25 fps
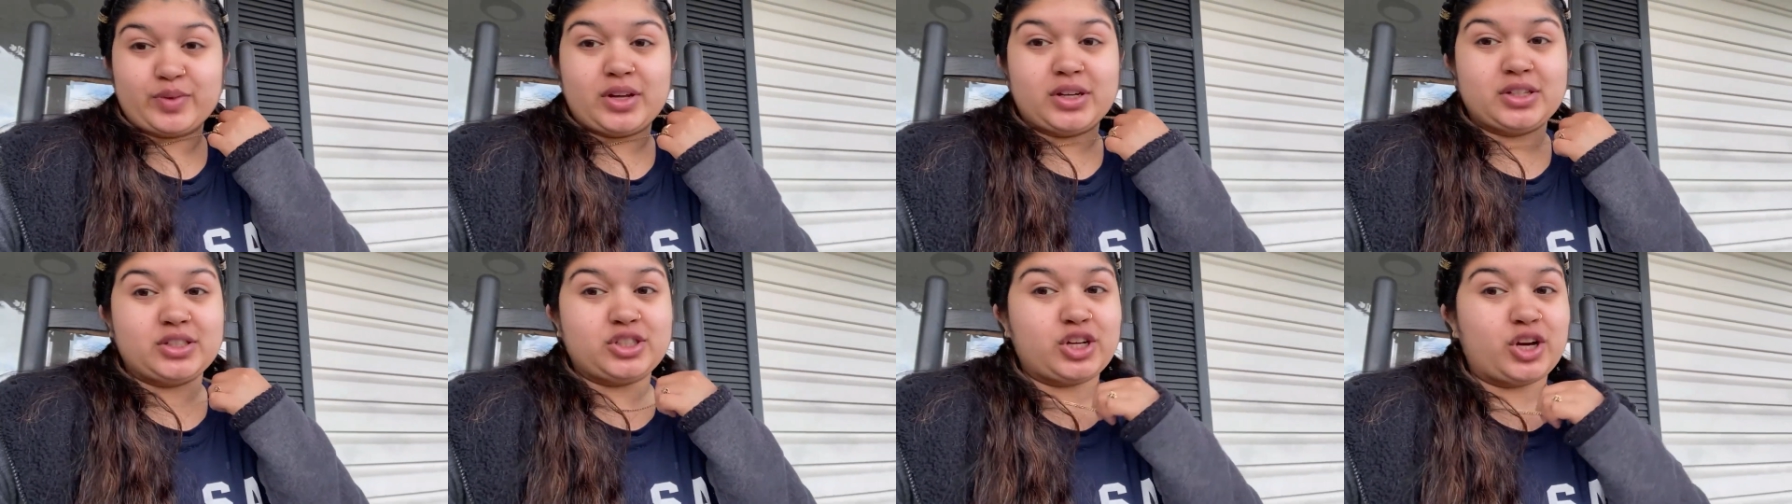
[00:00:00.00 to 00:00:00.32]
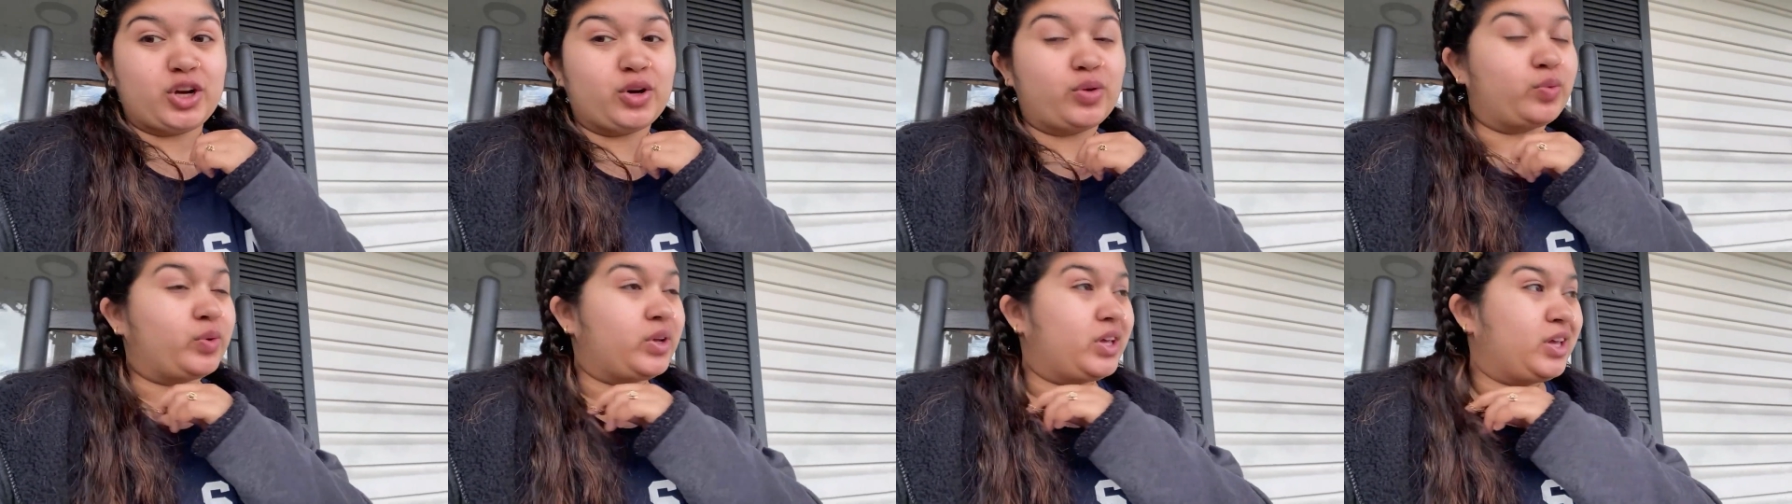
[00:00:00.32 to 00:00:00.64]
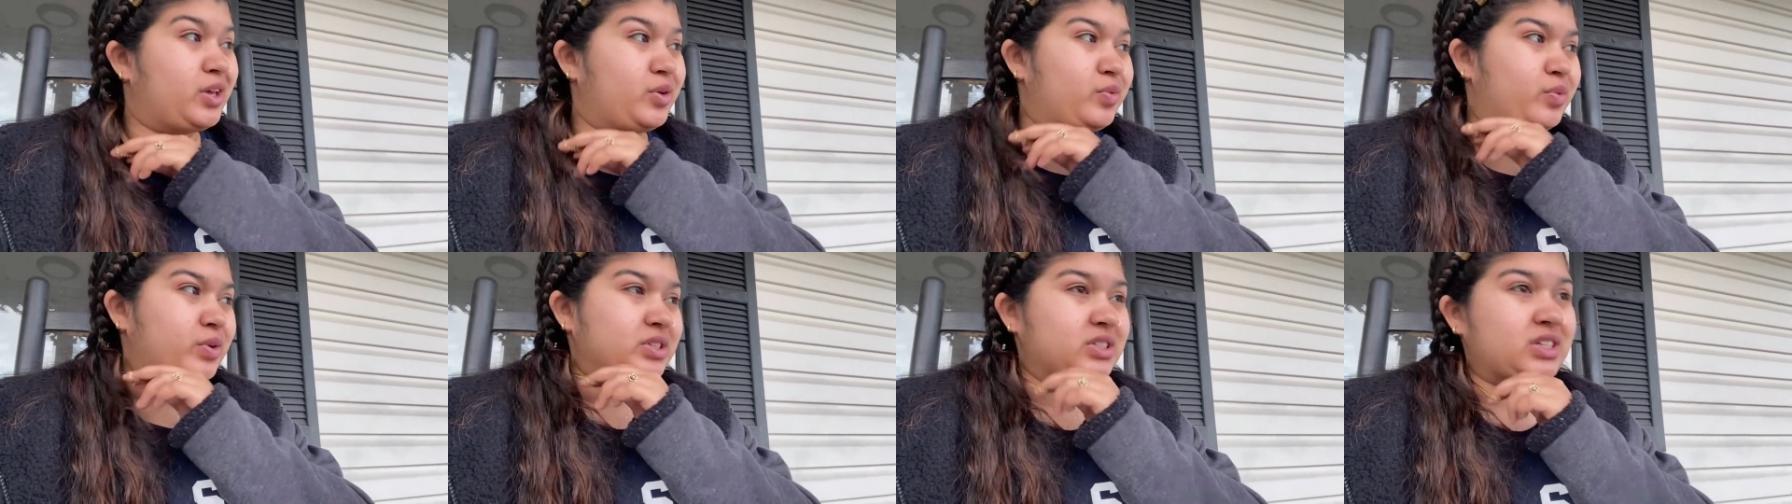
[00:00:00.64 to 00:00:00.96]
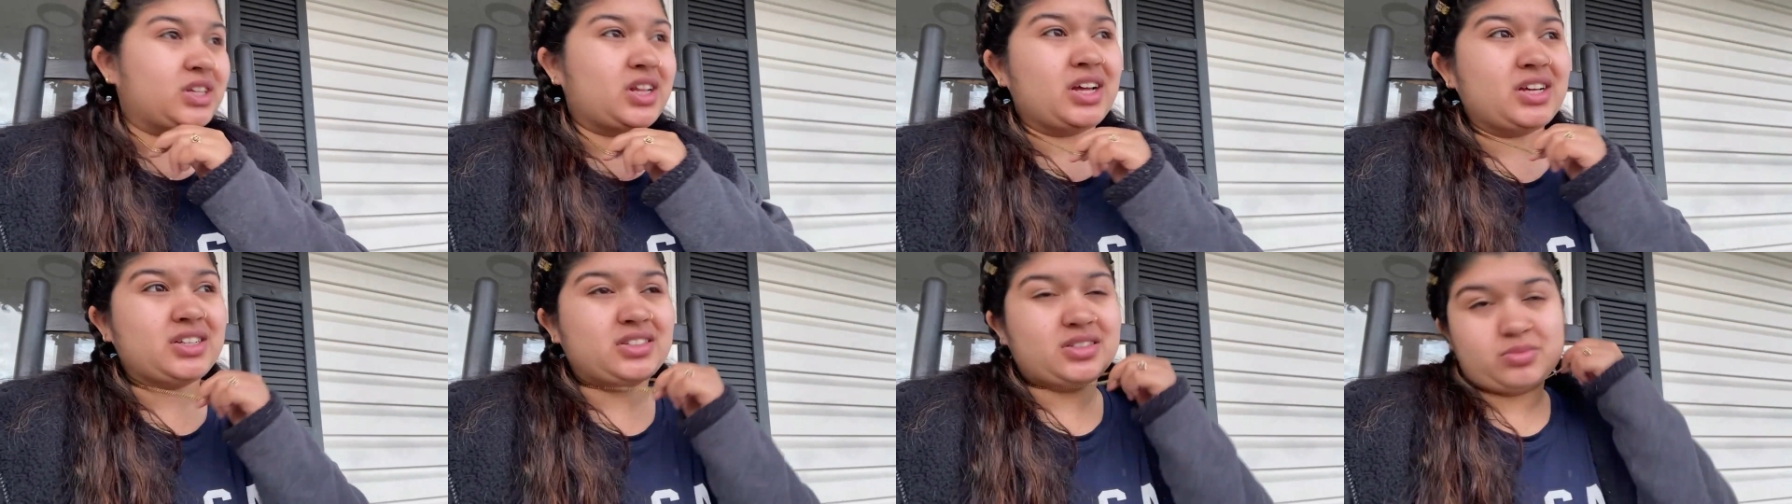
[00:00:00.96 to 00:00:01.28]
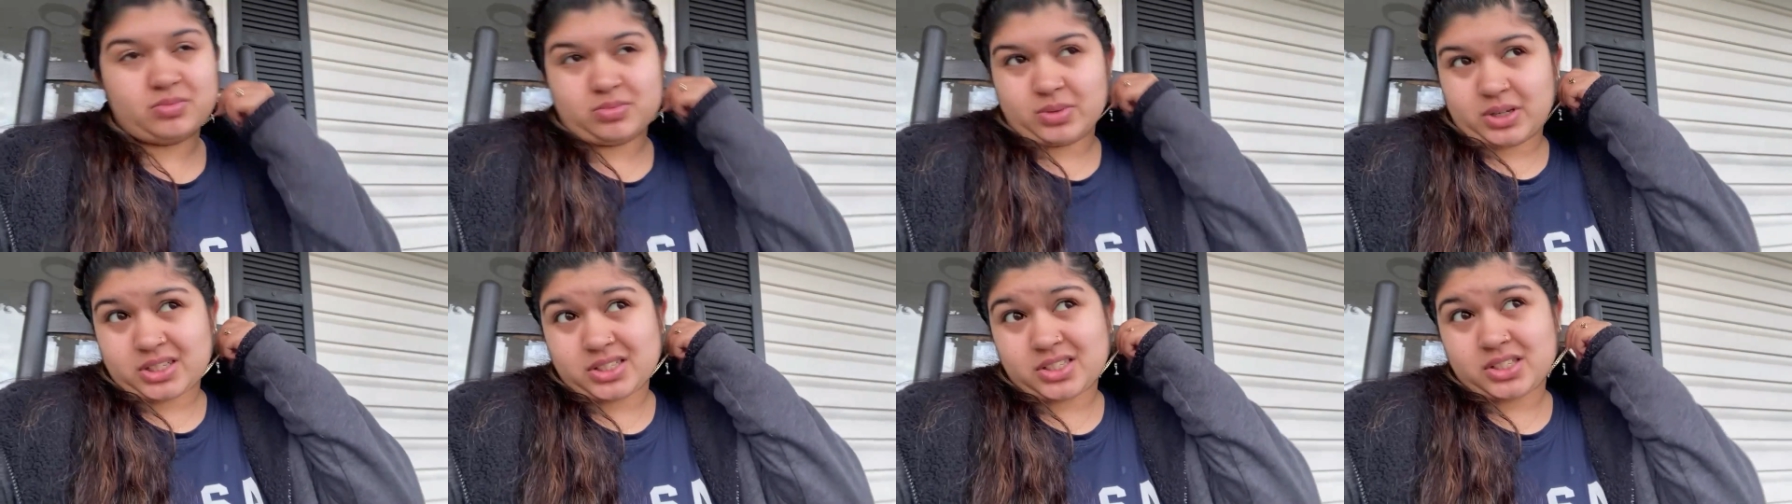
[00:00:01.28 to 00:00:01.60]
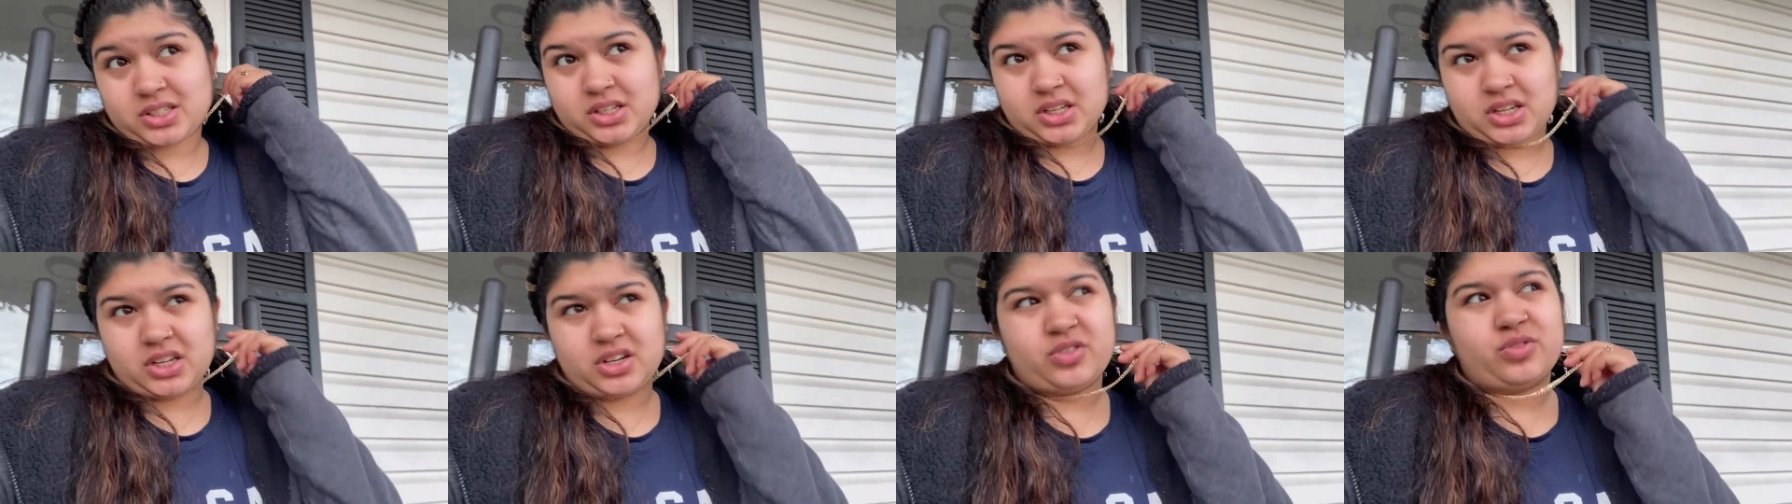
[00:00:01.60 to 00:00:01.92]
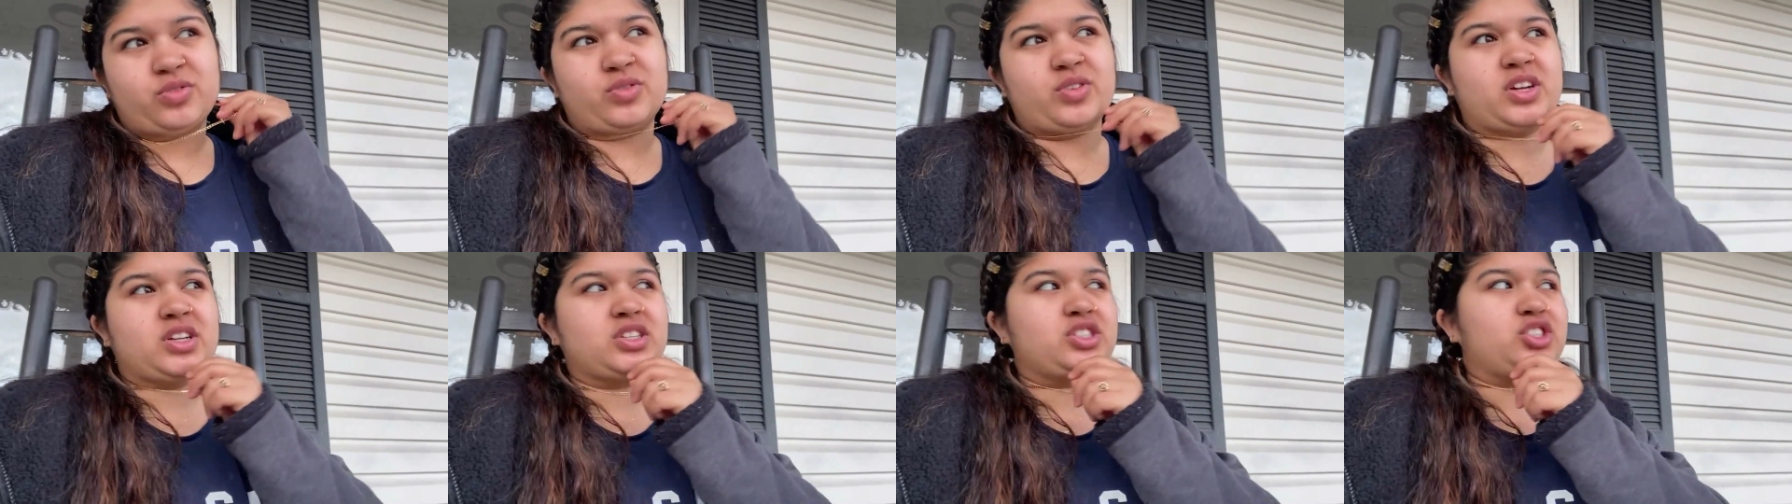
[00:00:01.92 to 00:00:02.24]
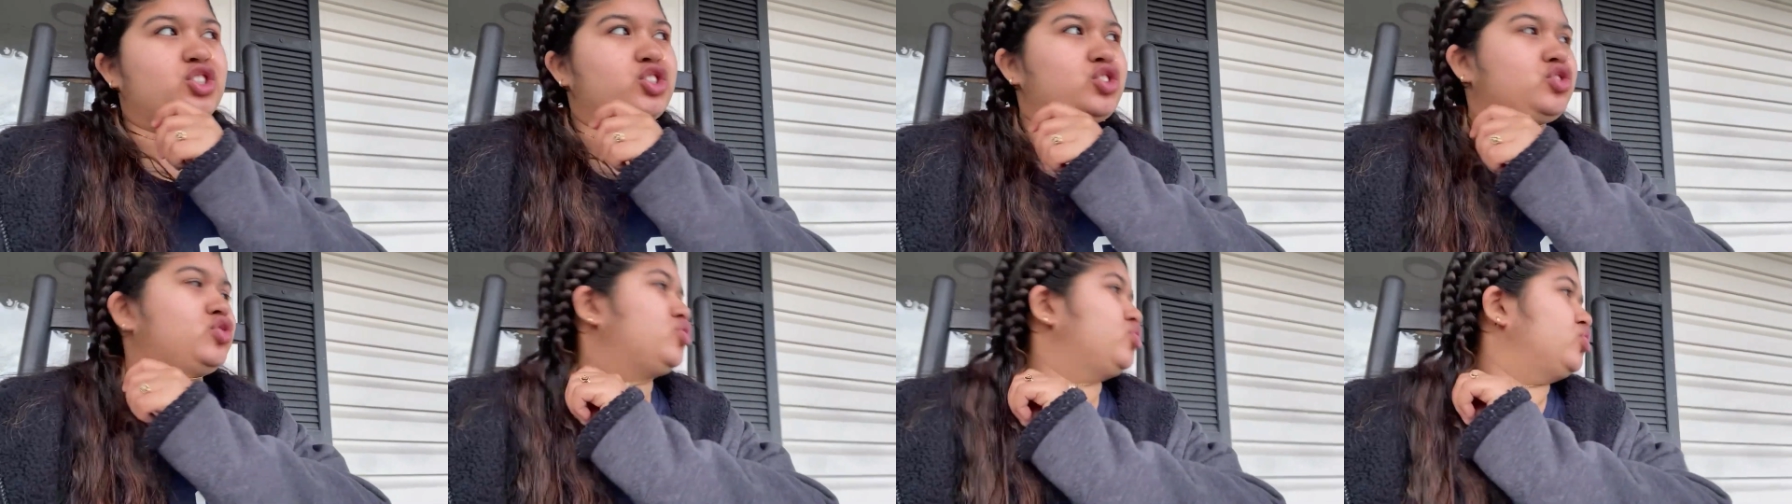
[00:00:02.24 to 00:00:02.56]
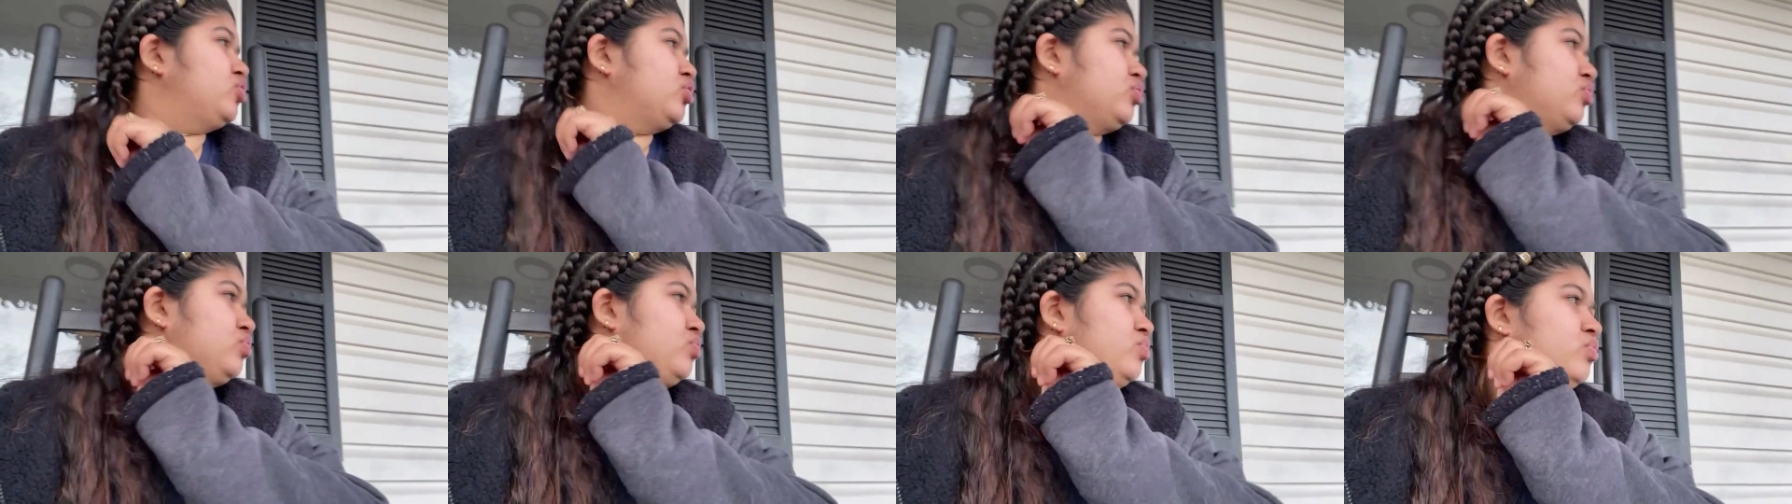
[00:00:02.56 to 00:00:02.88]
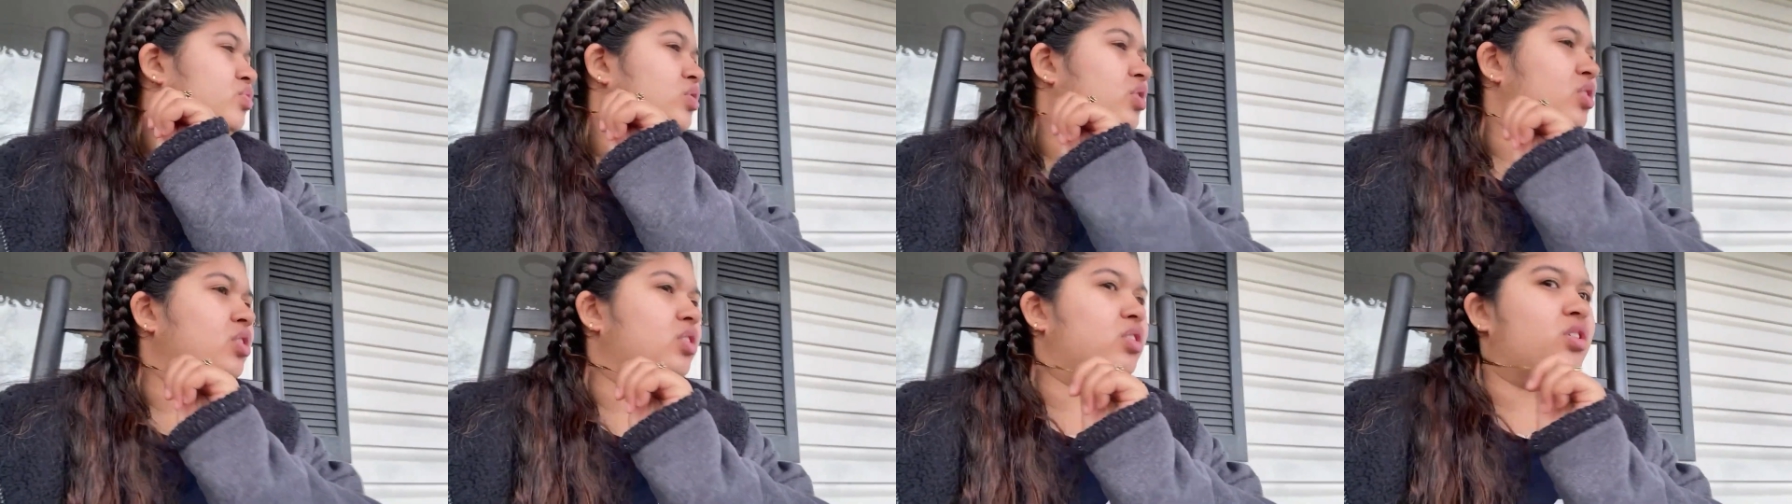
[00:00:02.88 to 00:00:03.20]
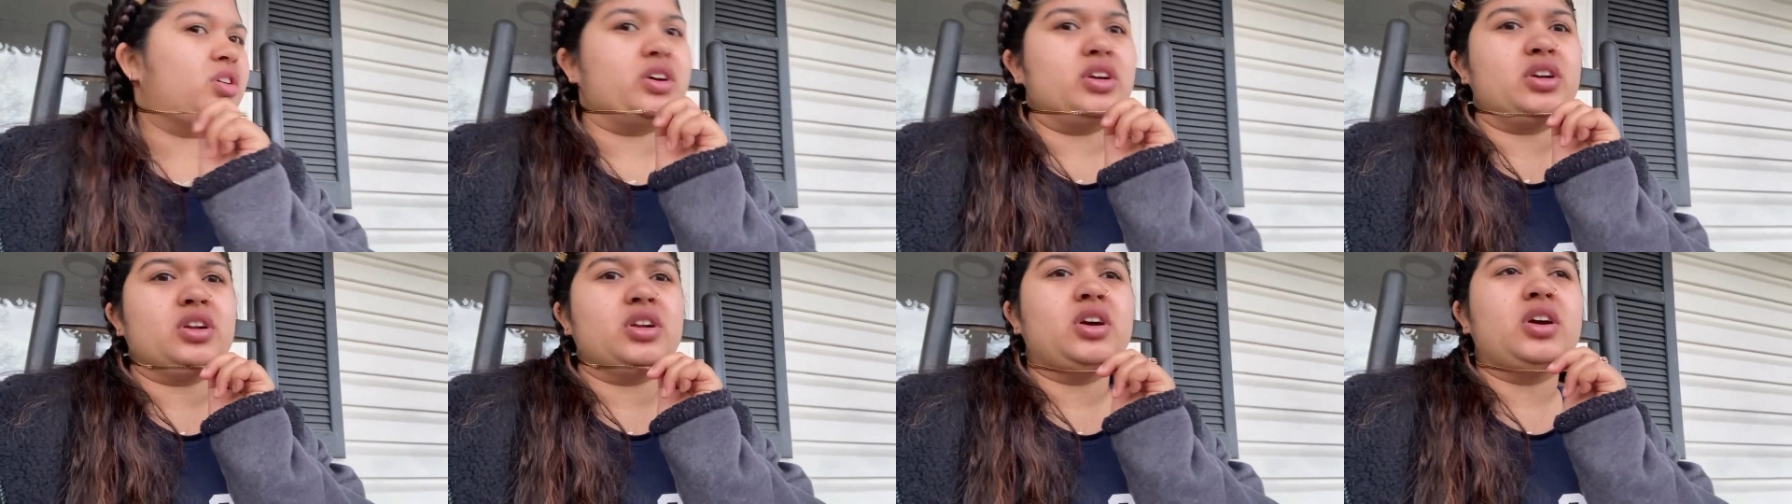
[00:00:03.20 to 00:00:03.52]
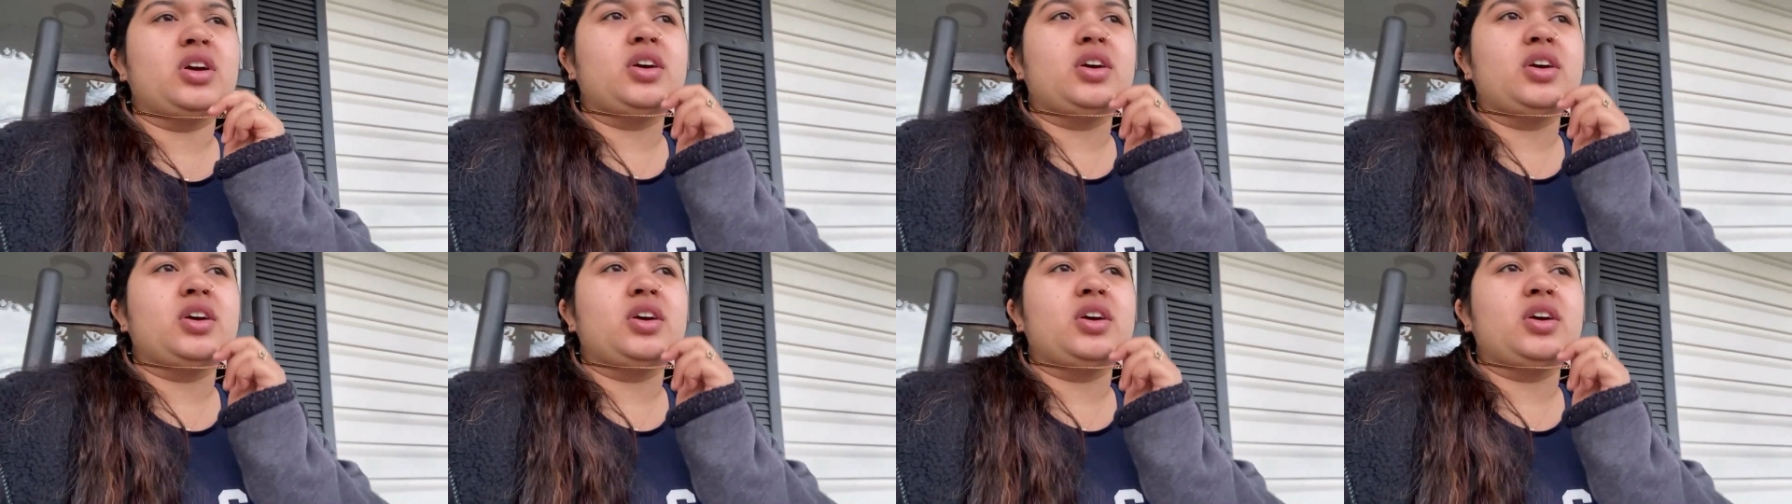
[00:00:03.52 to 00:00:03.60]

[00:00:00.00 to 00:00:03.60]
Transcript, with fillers: So we went to like some Mexican restaurant.